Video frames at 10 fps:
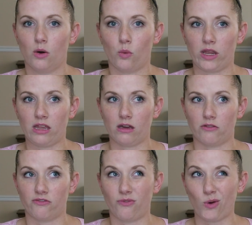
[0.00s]
We
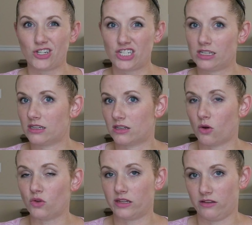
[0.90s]
unfortunately
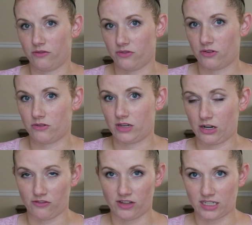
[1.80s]
don't live
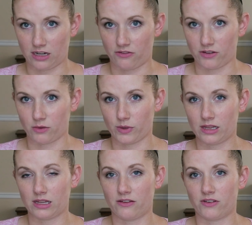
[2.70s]
near Philadelphia. We
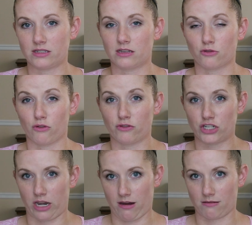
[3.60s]
live in Central
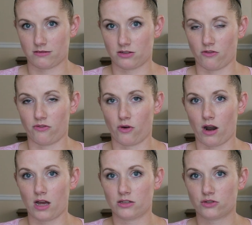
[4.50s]
Virginia. So for
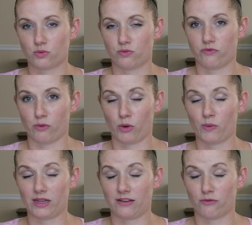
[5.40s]
us, from where
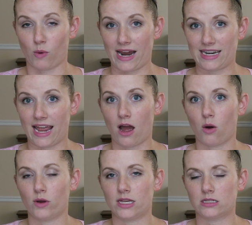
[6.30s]
we live right
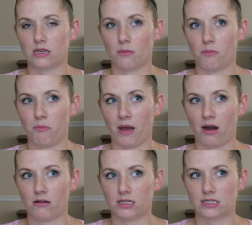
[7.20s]
now, is
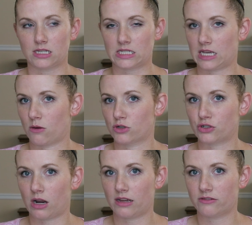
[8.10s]
about a 6-hour
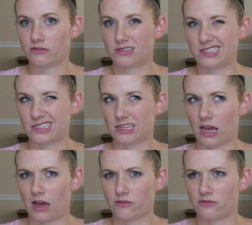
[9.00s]
drive,
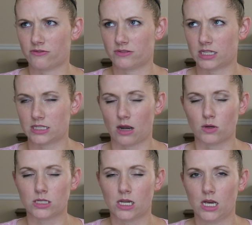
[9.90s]
6.5, 6
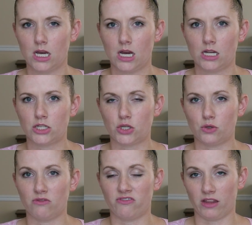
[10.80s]
hours
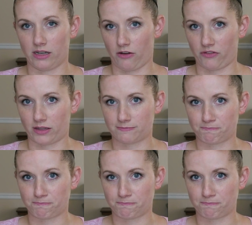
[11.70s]
to Philadelphia.